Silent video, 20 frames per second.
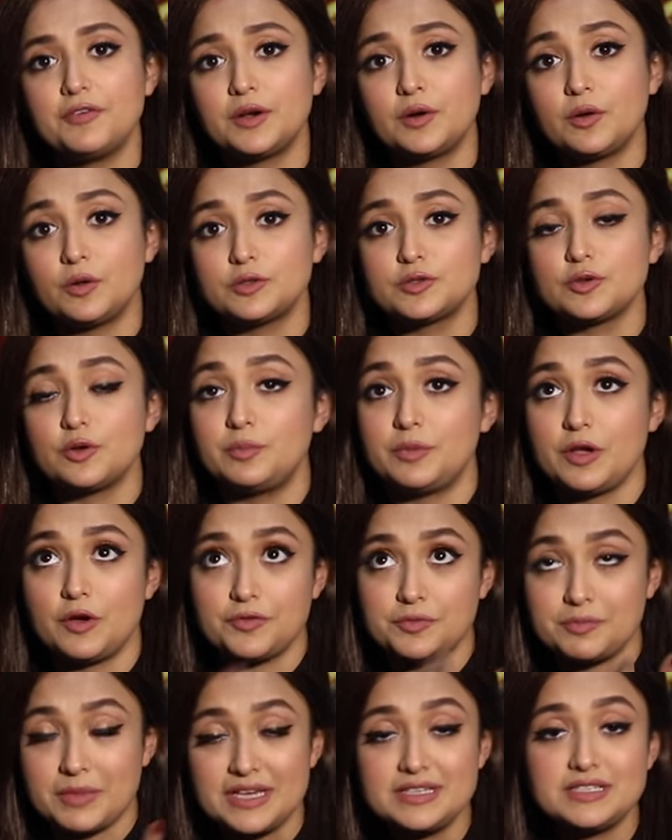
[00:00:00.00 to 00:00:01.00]
and also on
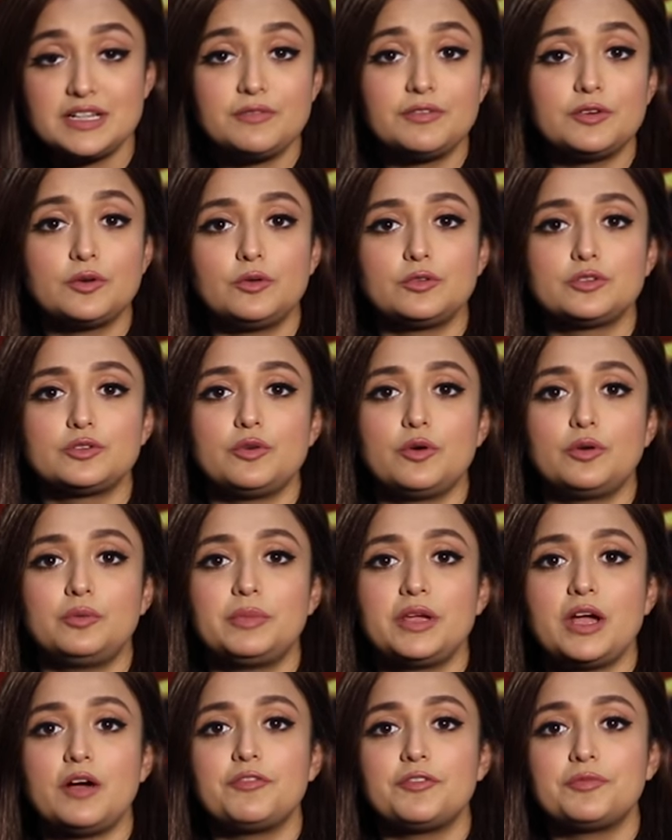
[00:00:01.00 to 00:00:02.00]
behalf of myself, and also on
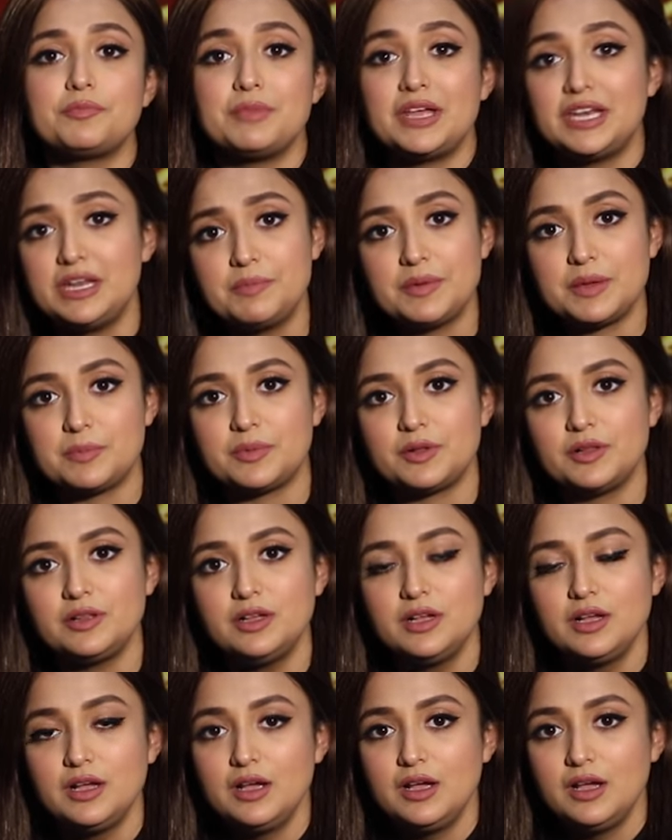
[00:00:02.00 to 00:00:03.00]
behalf of many people,
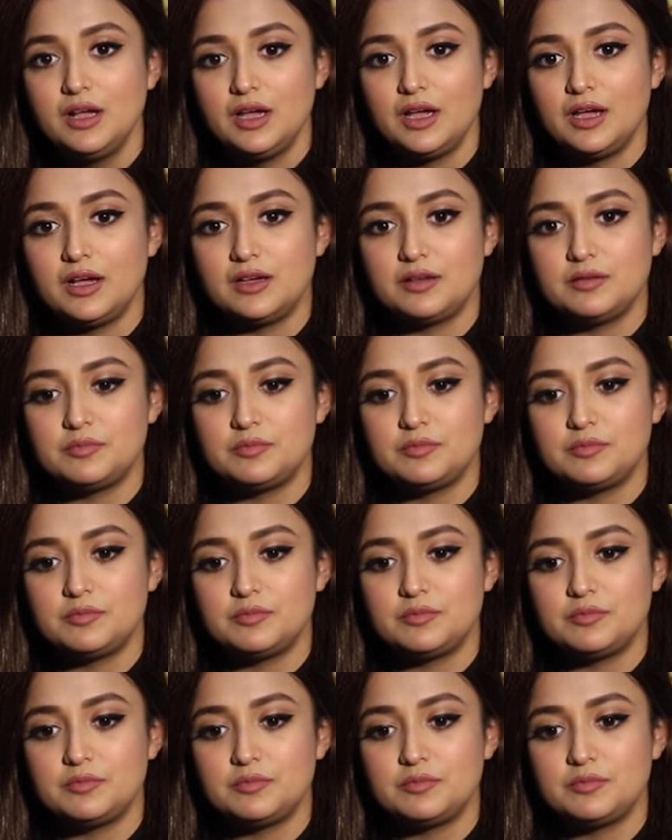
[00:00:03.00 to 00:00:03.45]
uh,